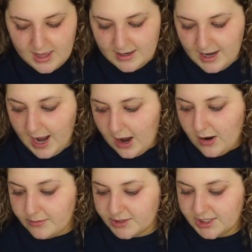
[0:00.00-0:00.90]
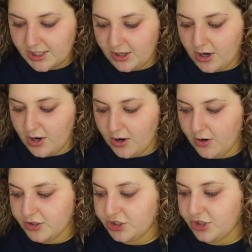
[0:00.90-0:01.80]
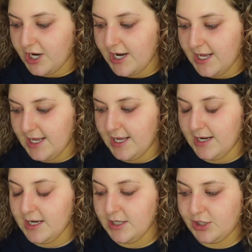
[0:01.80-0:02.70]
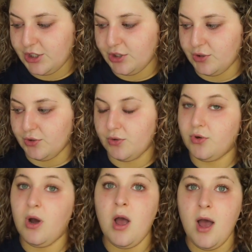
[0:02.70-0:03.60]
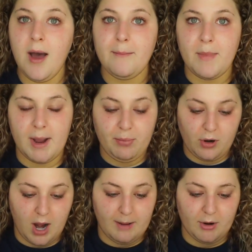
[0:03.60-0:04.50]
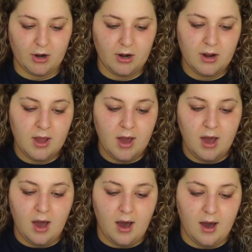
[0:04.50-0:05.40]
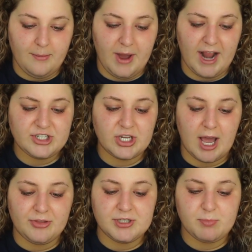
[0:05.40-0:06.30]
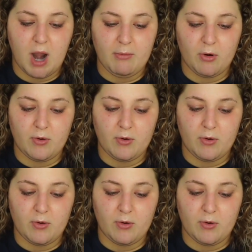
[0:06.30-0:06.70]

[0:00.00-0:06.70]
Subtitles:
Now I'm just gonna go straight in to my primer. I actually got this primer